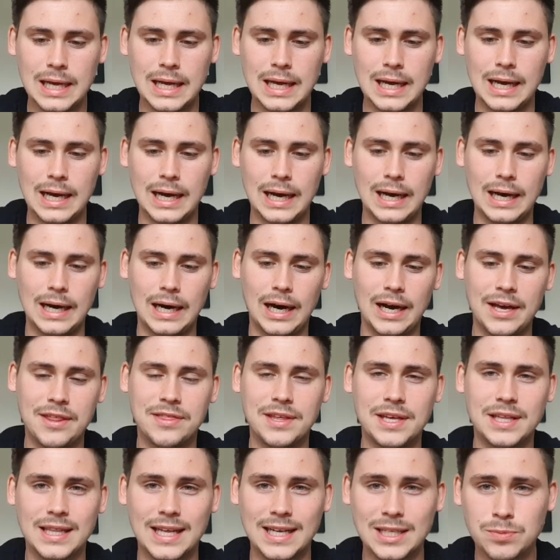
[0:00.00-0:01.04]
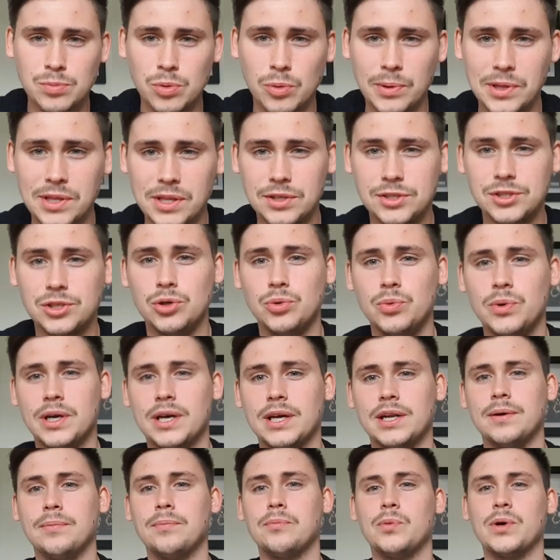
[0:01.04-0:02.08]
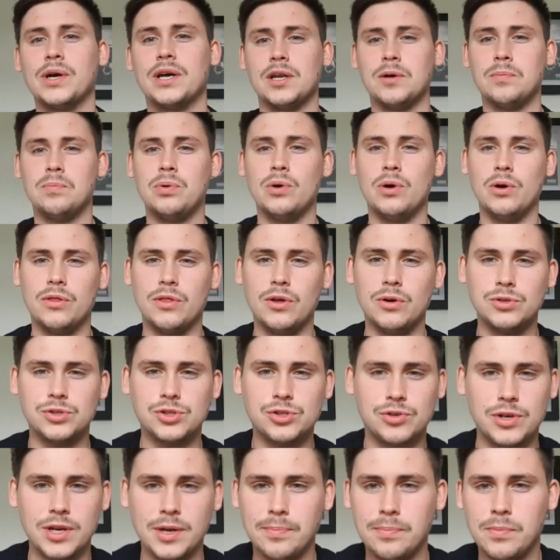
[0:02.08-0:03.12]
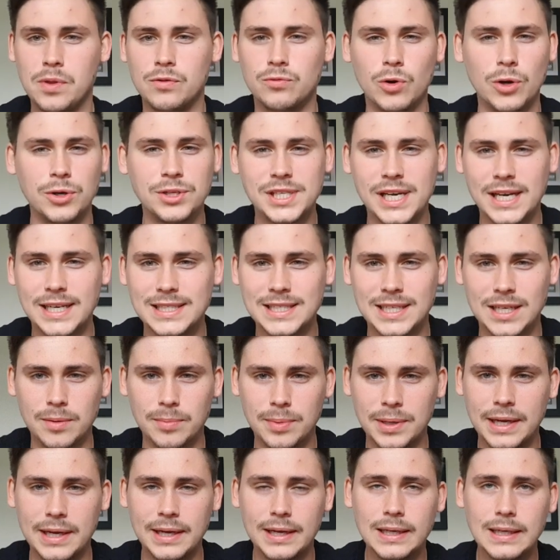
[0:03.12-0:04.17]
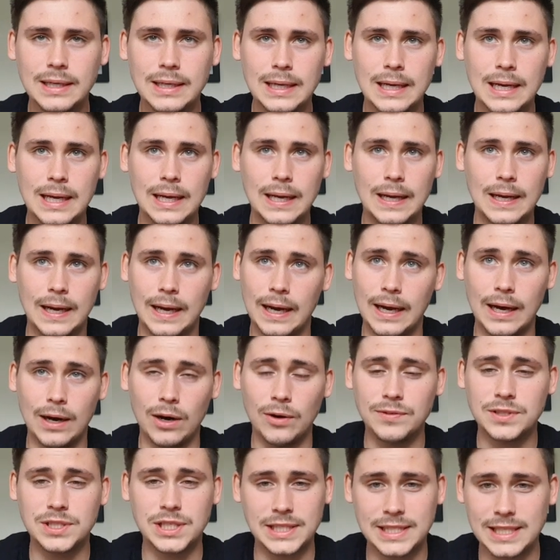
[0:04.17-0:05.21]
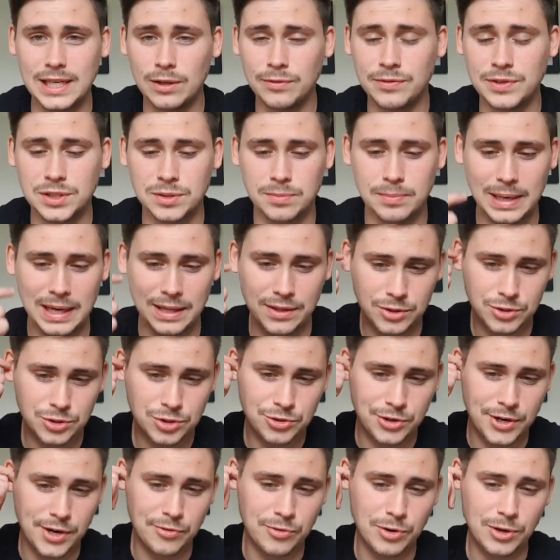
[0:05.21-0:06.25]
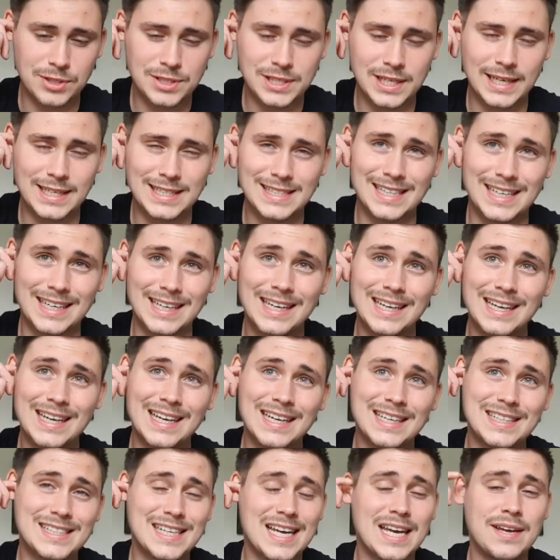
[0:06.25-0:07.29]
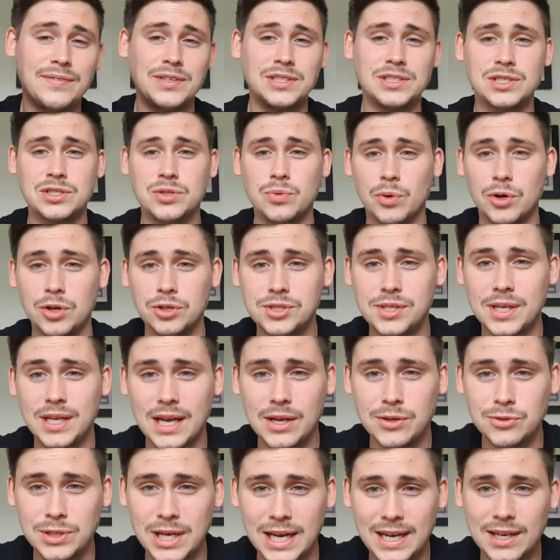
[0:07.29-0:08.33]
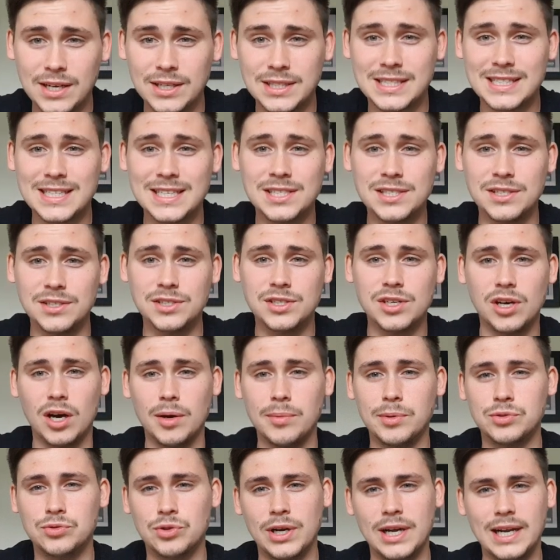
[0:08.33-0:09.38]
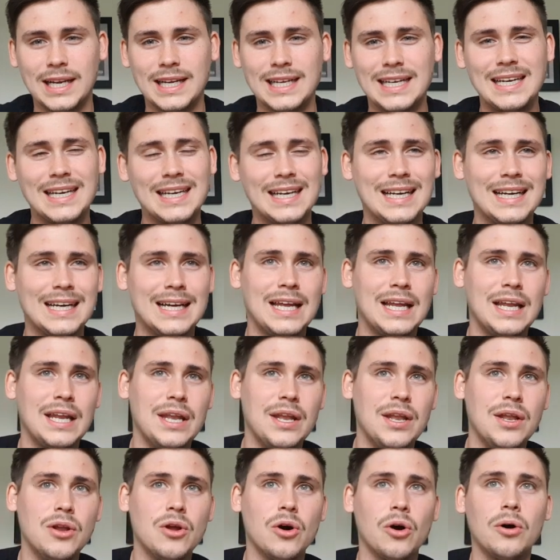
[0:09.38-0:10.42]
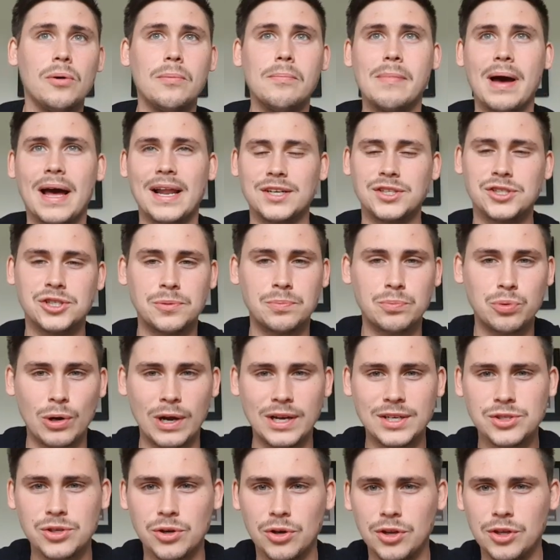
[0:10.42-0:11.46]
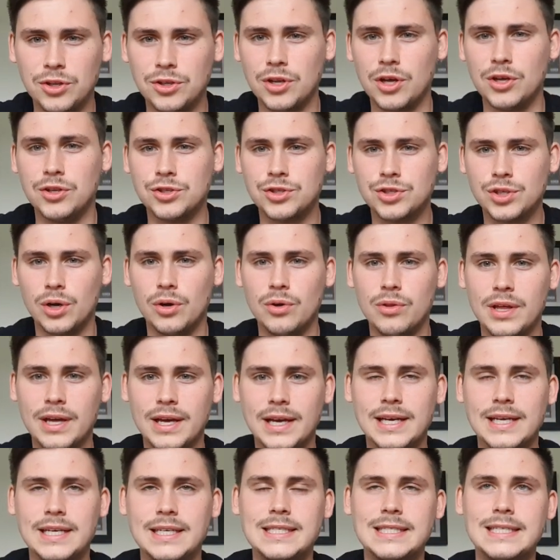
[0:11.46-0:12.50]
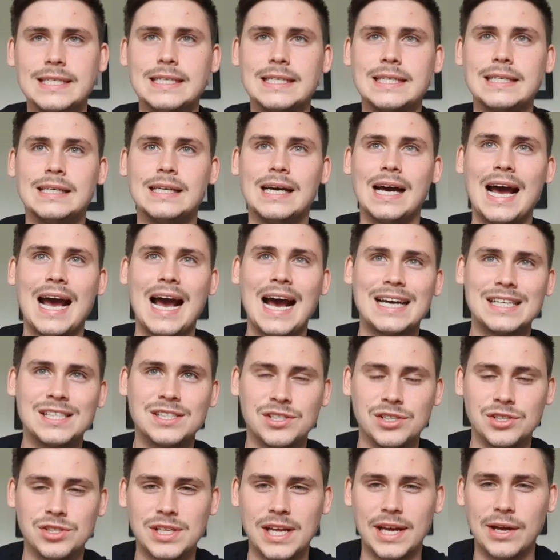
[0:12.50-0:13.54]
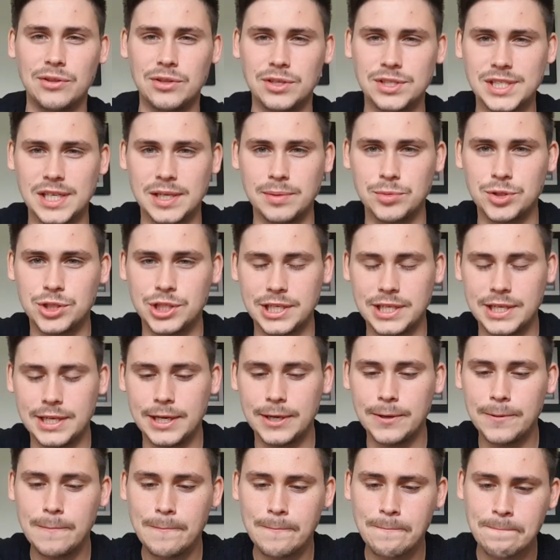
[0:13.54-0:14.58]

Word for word: Uh, I think that's probably the two we're gonna we're gonna put. Those three are, are rotating a bit. Uh, obviously, Delph isn't back. Those three are rotating. Davies is the one who's who's had consistent time and really not managed to press on and, and show that he has to stay on the team sheet. You know,